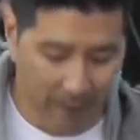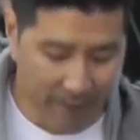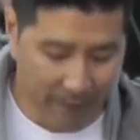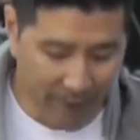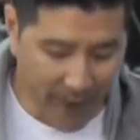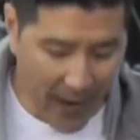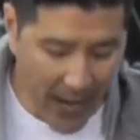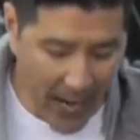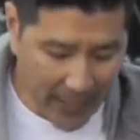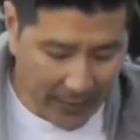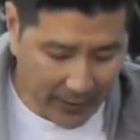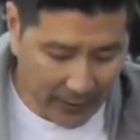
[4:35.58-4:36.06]

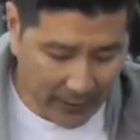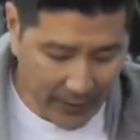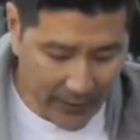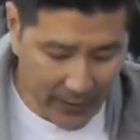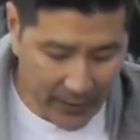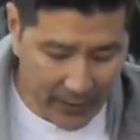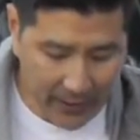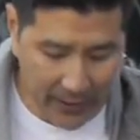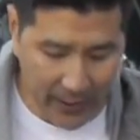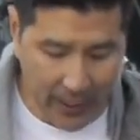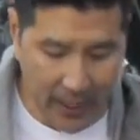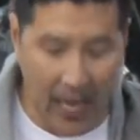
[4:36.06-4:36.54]

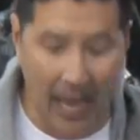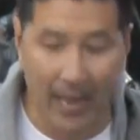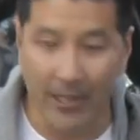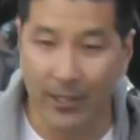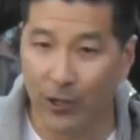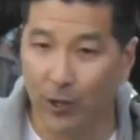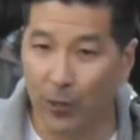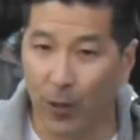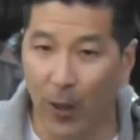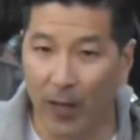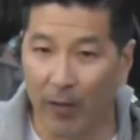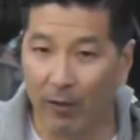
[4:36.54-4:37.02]
Finally, I
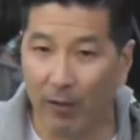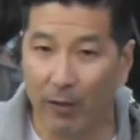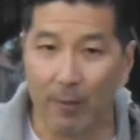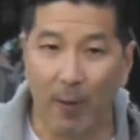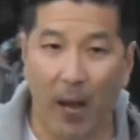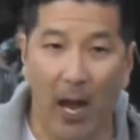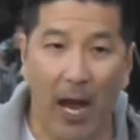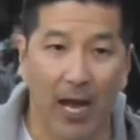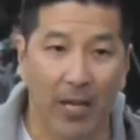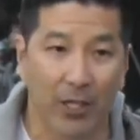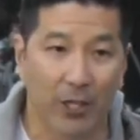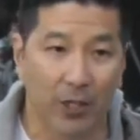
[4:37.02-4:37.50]
just want to
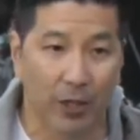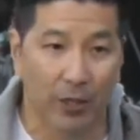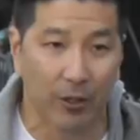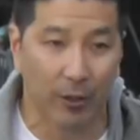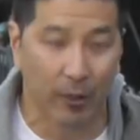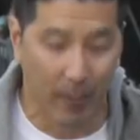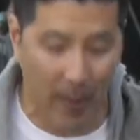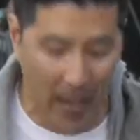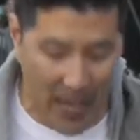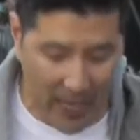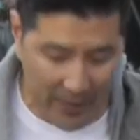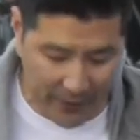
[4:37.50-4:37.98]
remind
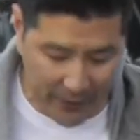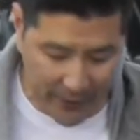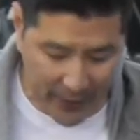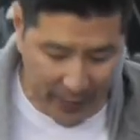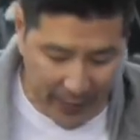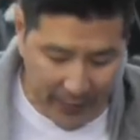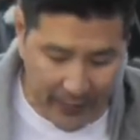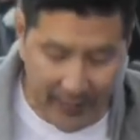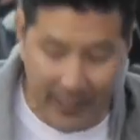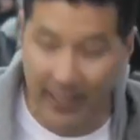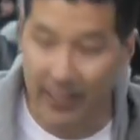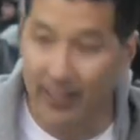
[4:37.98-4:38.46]
you about the
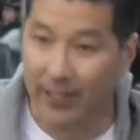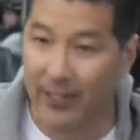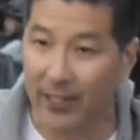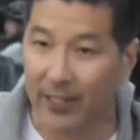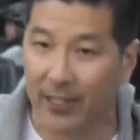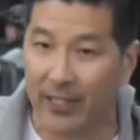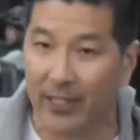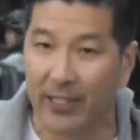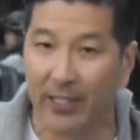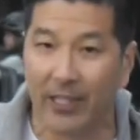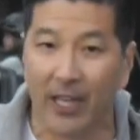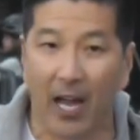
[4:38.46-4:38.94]

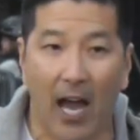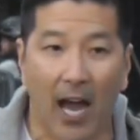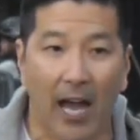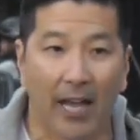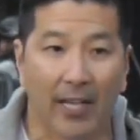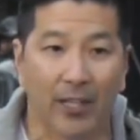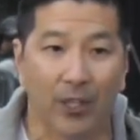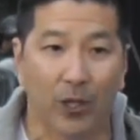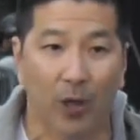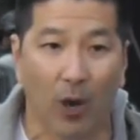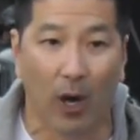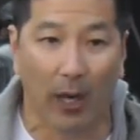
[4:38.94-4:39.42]

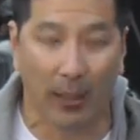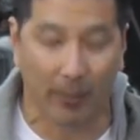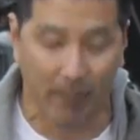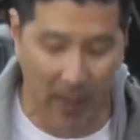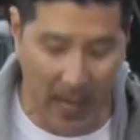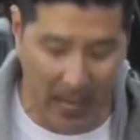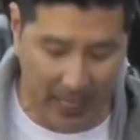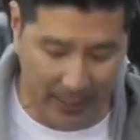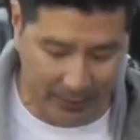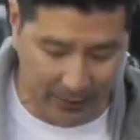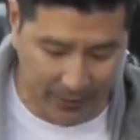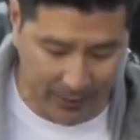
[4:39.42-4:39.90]
1969 New York
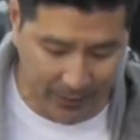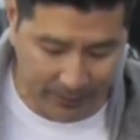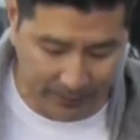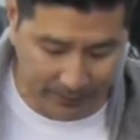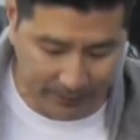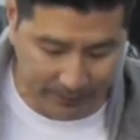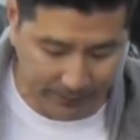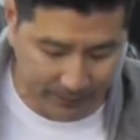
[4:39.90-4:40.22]
Mets.